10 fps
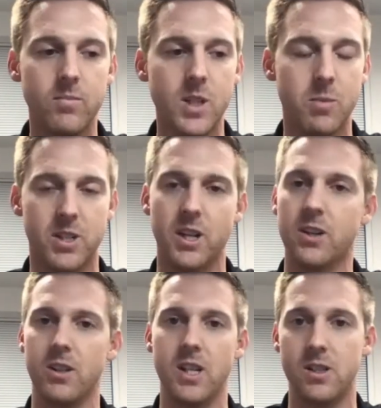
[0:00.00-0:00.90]

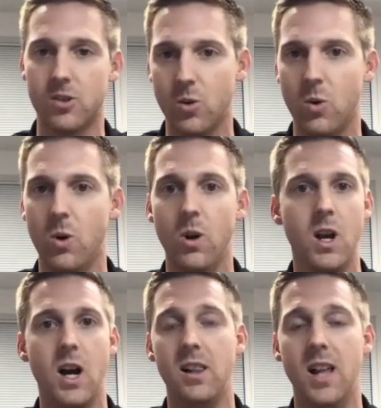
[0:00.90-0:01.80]
particularly in school,
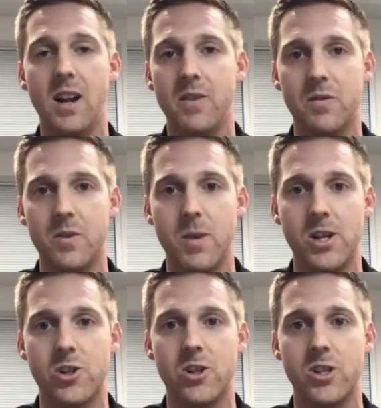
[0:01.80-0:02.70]
a lot of
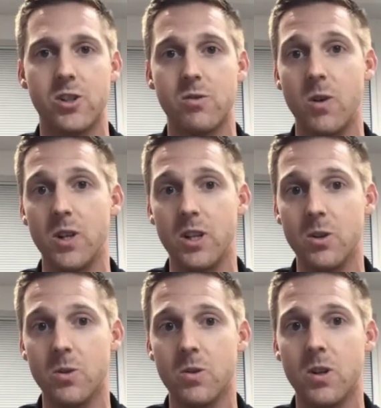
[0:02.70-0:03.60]
information is thrown at
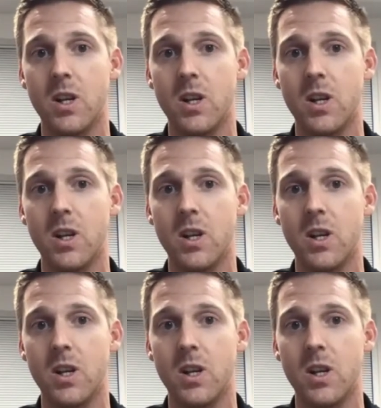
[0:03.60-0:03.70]
you,